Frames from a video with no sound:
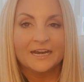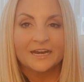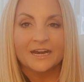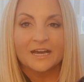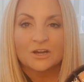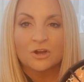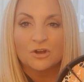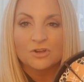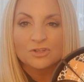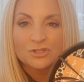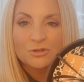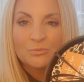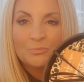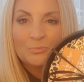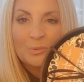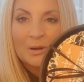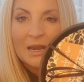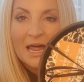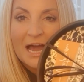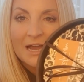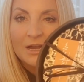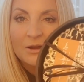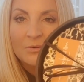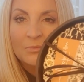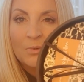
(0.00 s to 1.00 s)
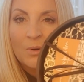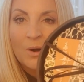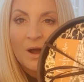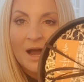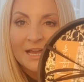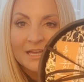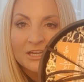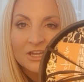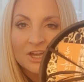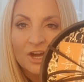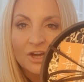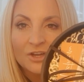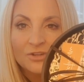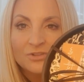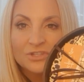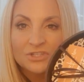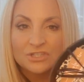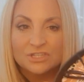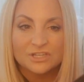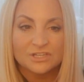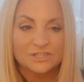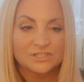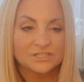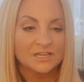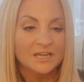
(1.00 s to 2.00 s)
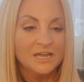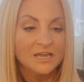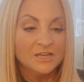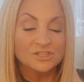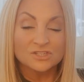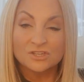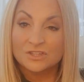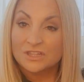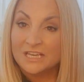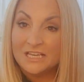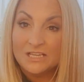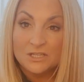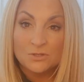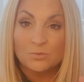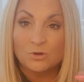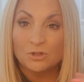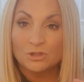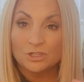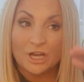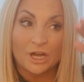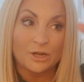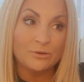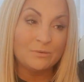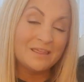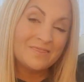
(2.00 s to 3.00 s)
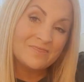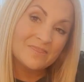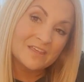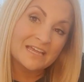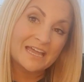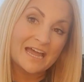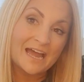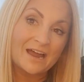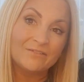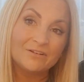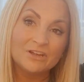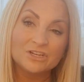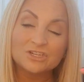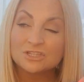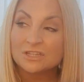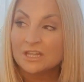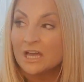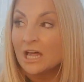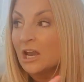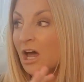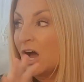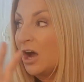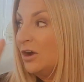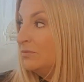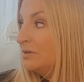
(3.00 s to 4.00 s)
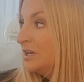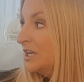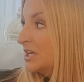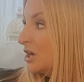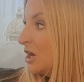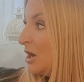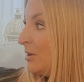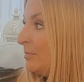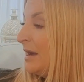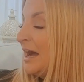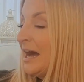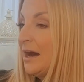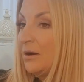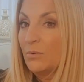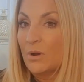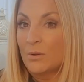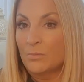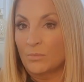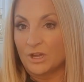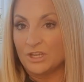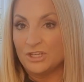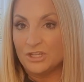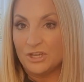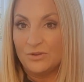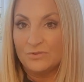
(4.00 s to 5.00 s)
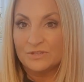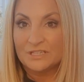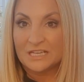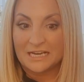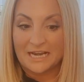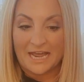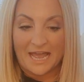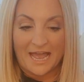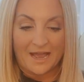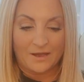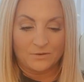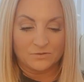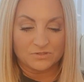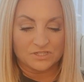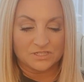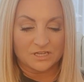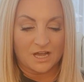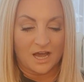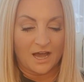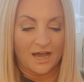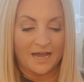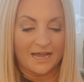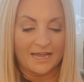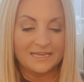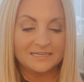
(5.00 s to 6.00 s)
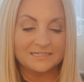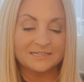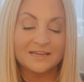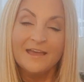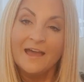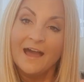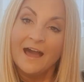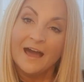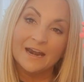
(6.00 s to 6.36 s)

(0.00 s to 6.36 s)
And I got some black and white coasters. So these will go in the garage, and they'll only come out when we're using outside.